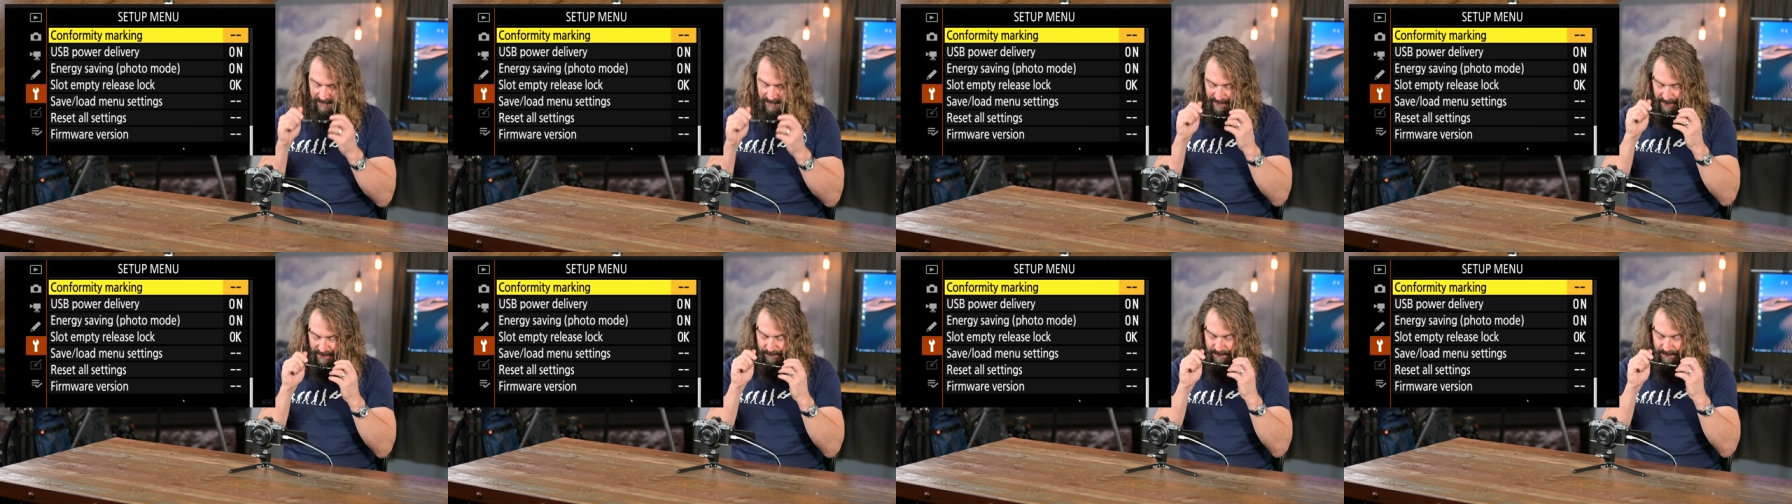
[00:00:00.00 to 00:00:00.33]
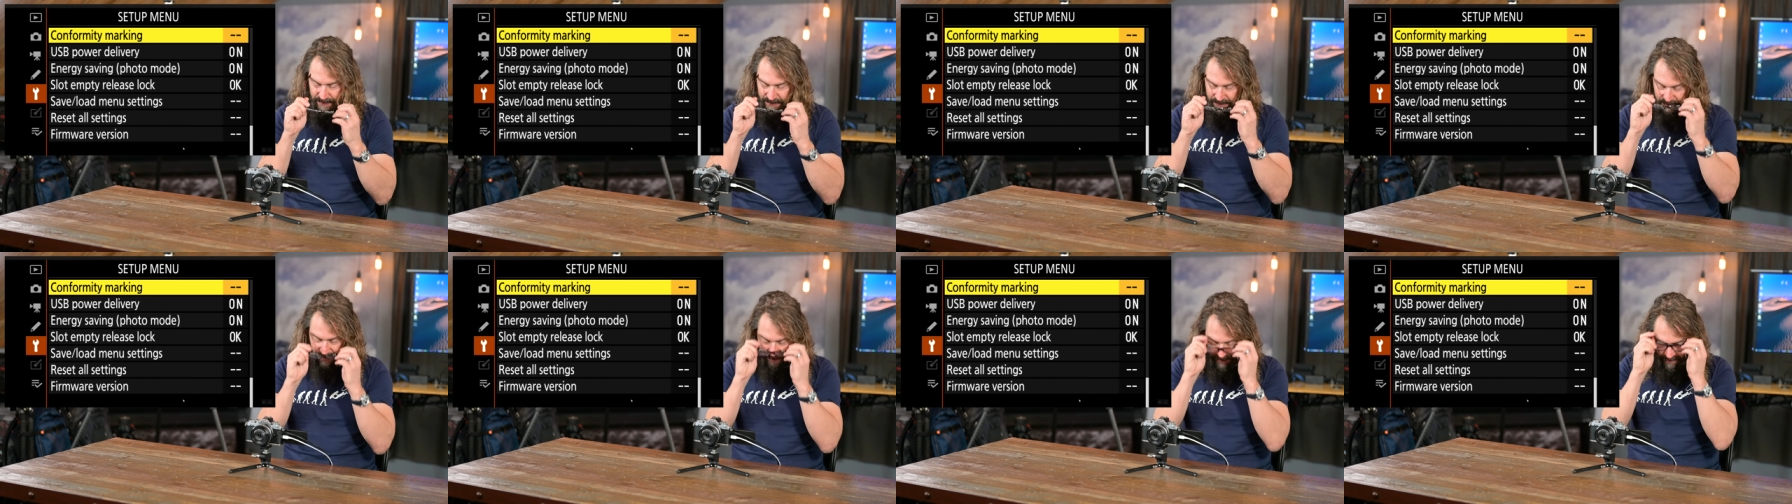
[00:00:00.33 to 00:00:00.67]
anything
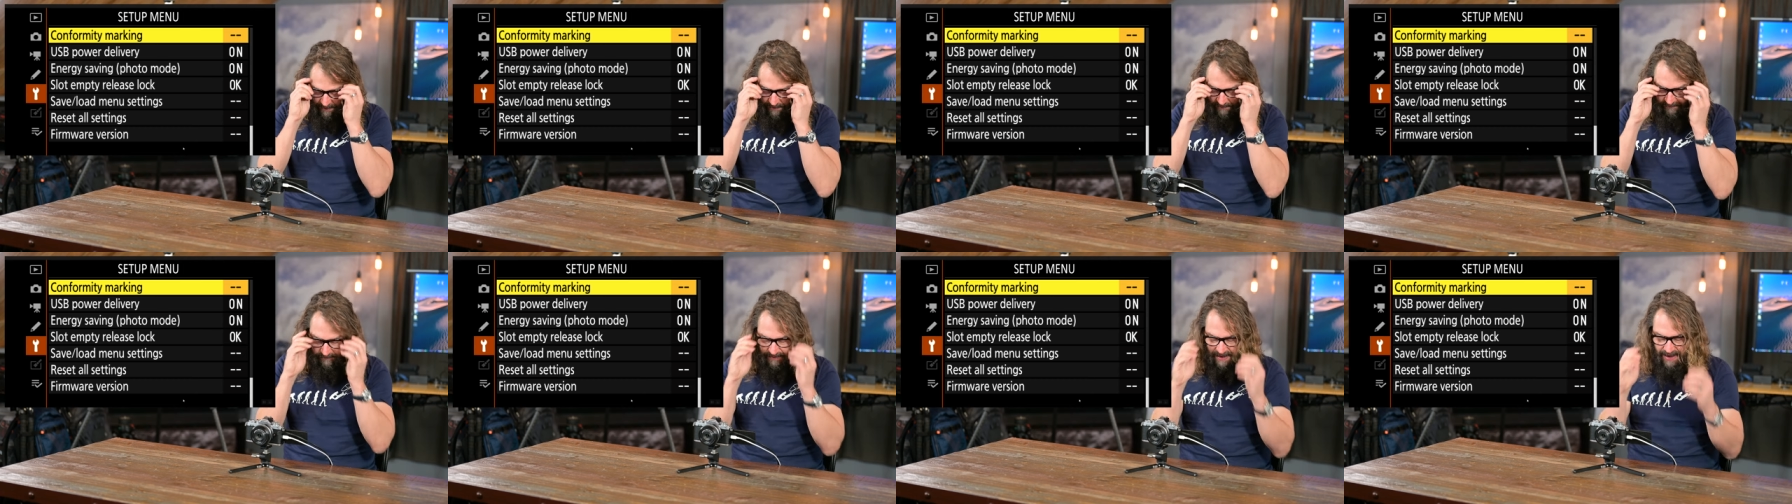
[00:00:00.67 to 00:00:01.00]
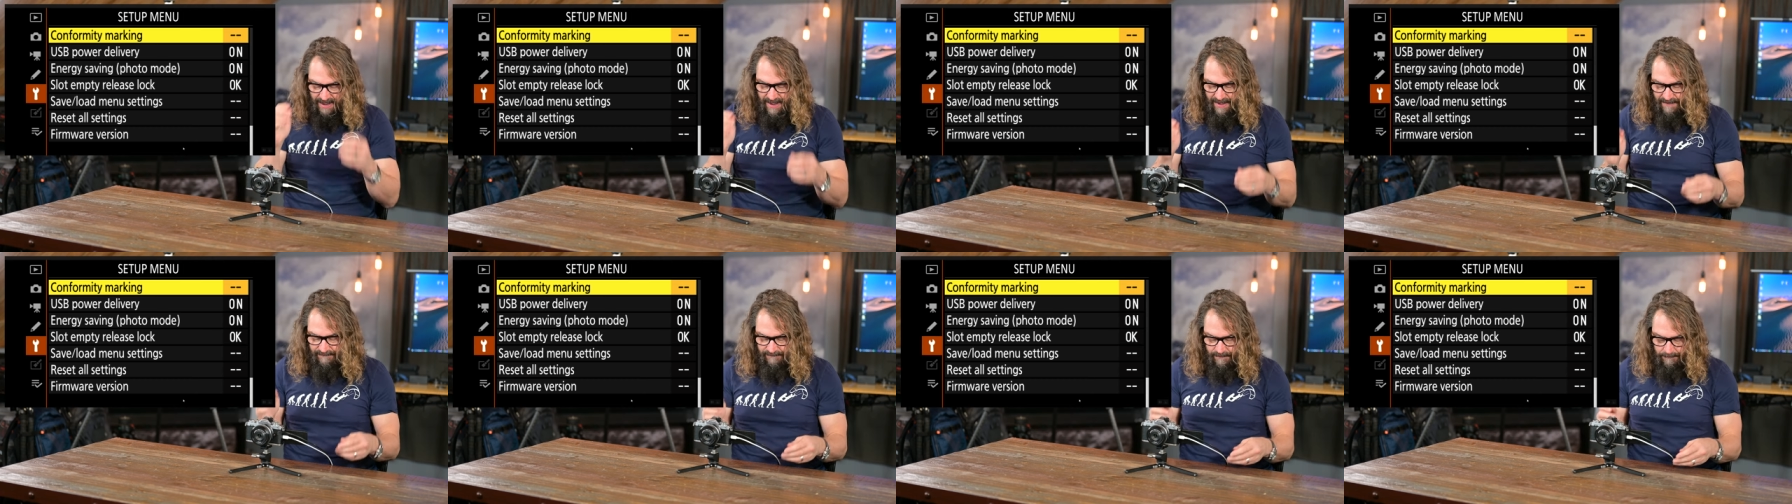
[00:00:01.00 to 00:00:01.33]
because I
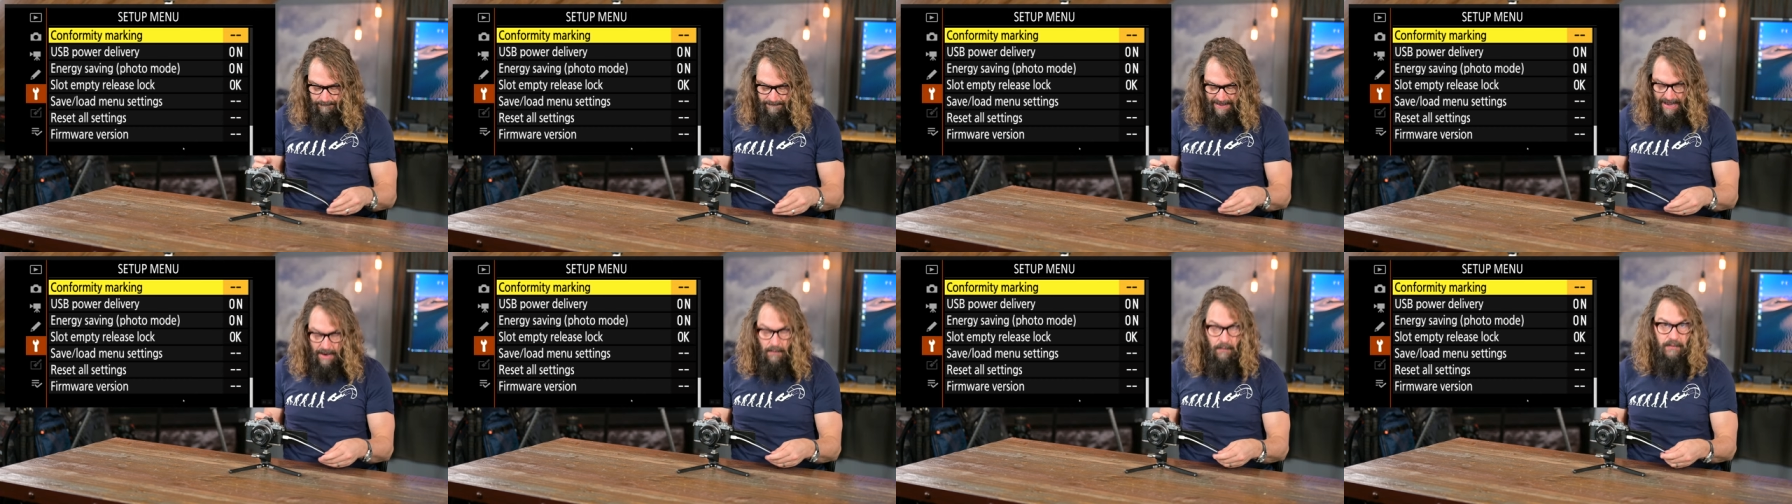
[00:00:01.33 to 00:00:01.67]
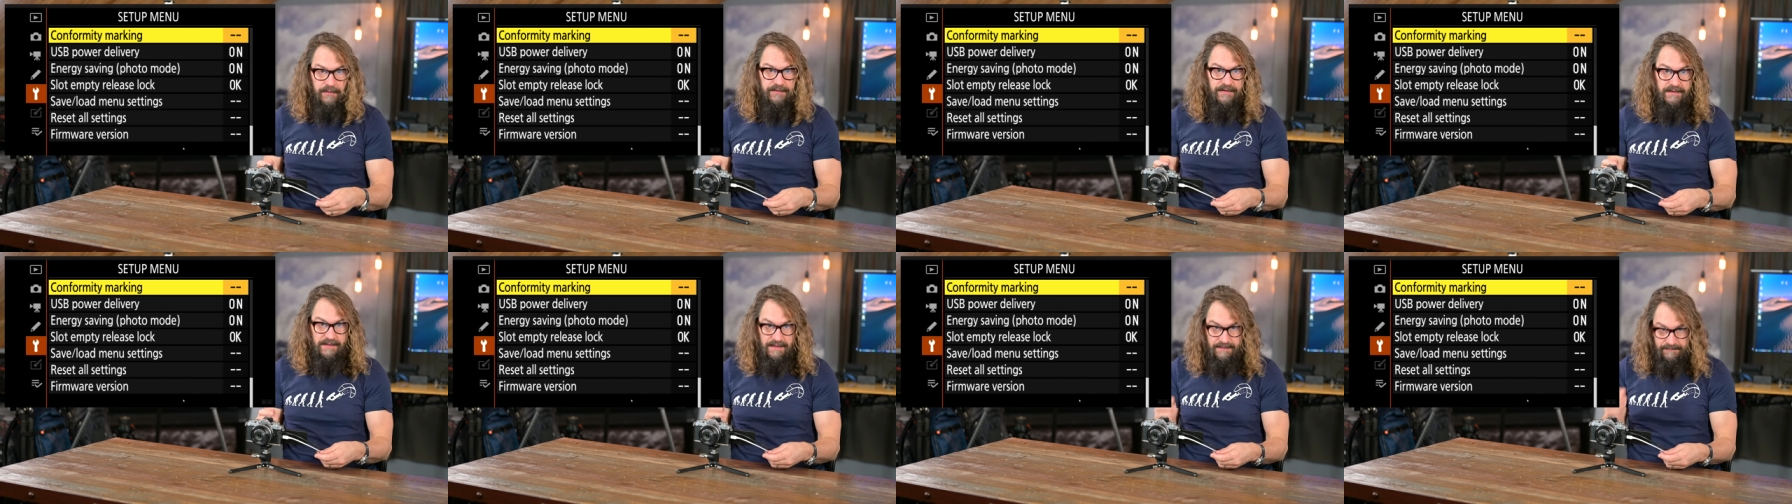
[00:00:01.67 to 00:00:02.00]
have a
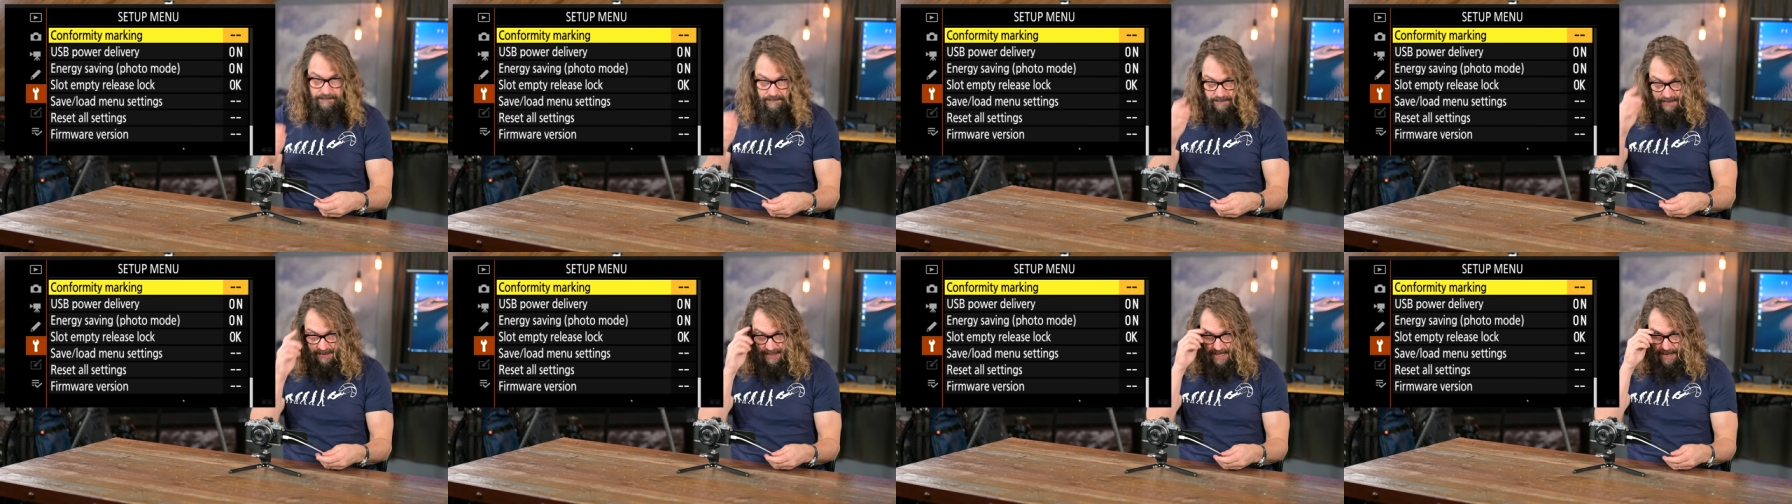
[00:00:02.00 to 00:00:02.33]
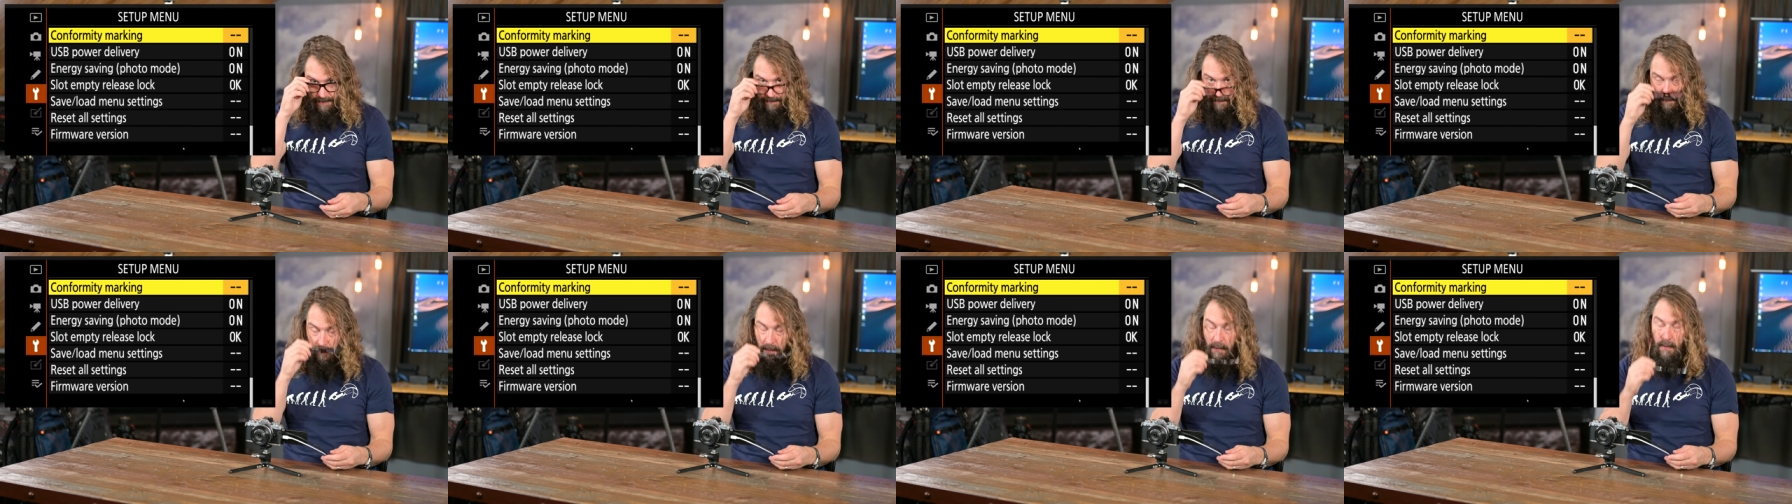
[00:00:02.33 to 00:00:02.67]
power delivery
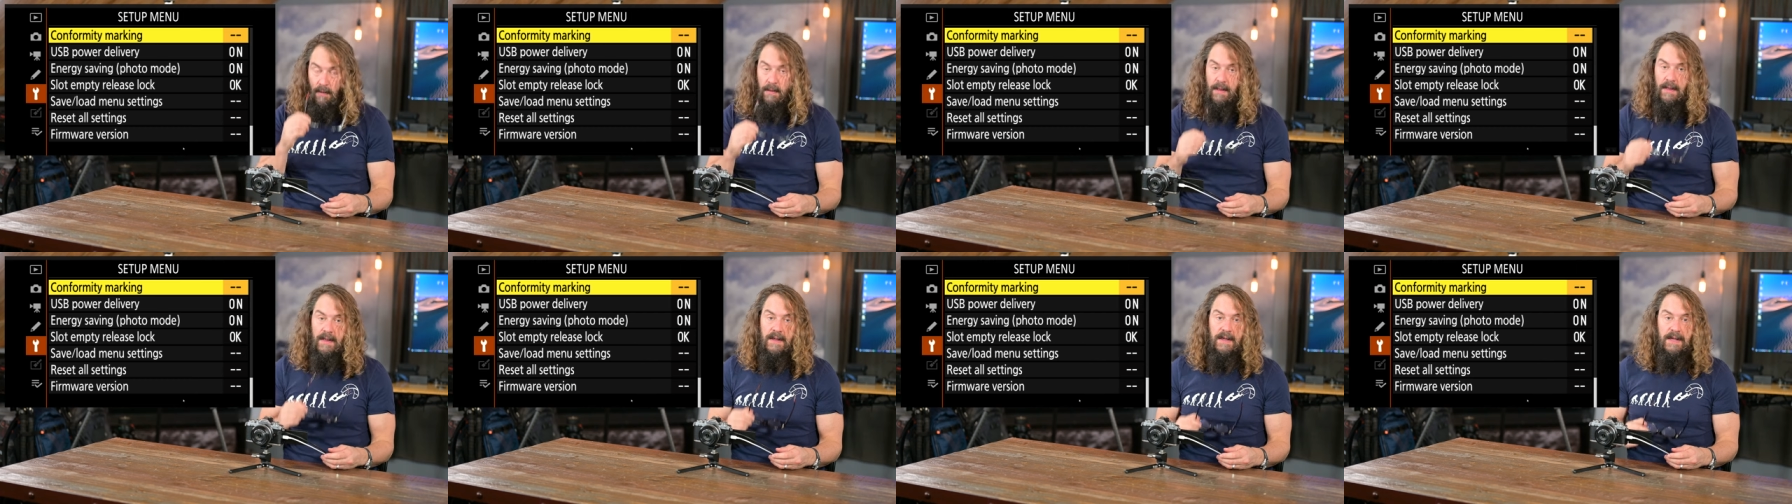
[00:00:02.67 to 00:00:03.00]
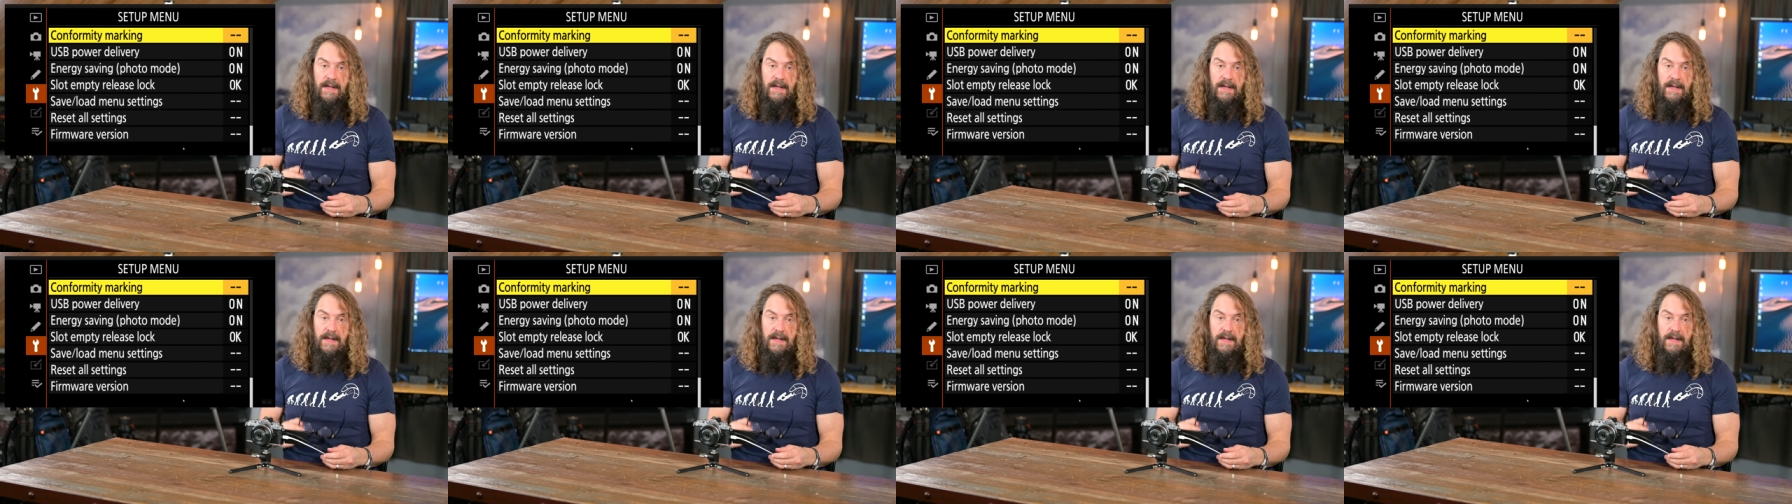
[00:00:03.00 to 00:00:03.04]
capable